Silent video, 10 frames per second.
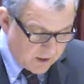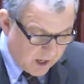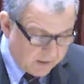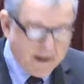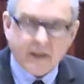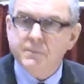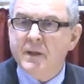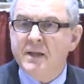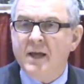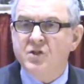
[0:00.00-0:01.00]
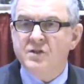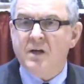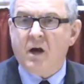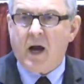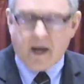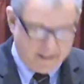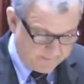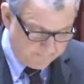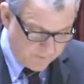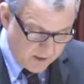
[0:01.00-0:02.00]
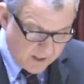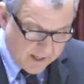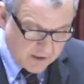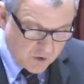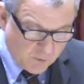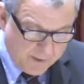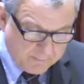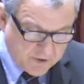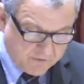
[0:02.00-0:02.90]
Our expectations are high, and the new members